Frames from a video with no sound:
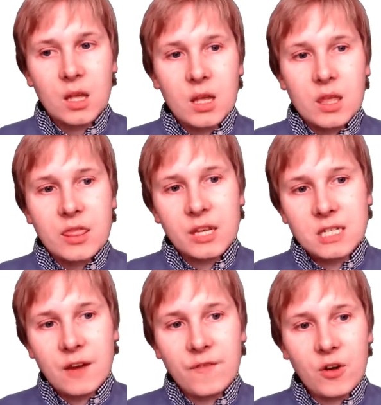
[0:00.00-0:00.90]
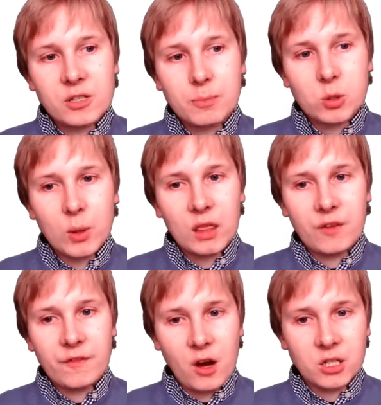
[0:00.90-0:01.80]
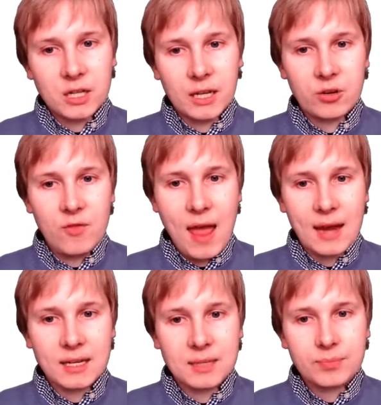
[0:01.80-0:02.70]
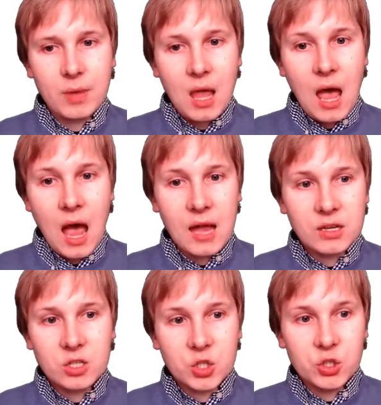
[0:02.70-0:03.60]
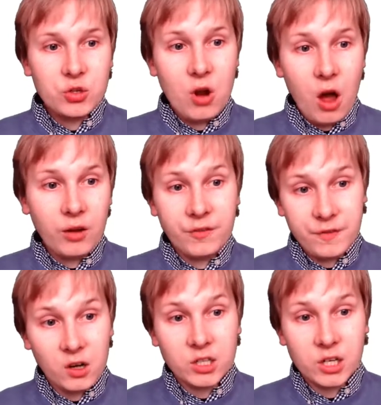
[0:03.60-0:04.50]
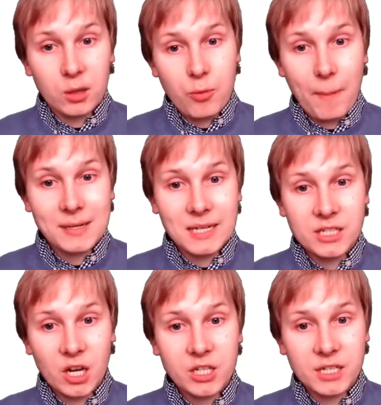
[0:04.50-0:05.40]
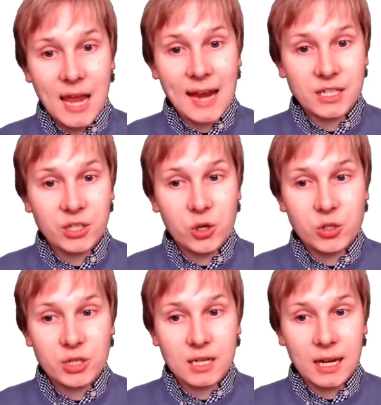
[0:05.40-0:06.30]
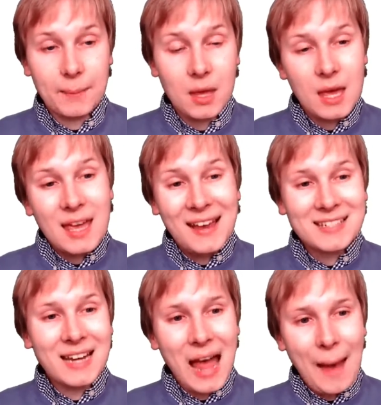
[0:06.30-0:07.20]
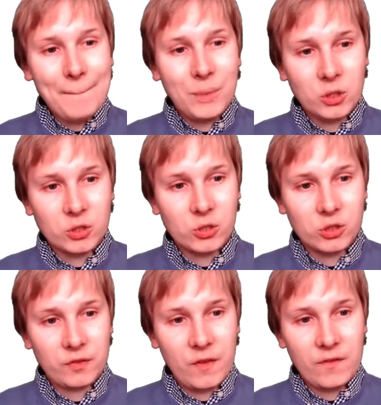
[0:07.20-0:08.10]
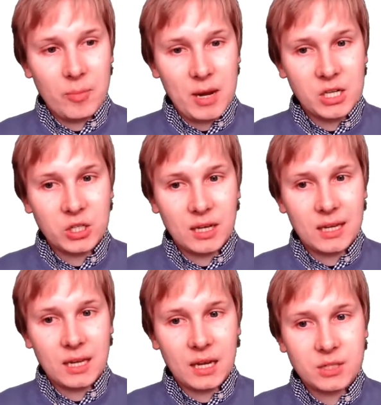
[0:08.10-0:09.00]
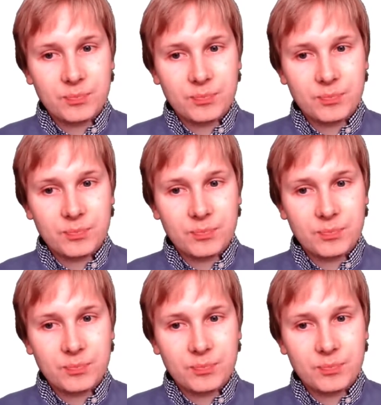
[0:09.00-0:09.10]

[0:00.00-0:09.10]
The difference between the functionally correct and non-functional properties such as execution time is an ample source for information leakage.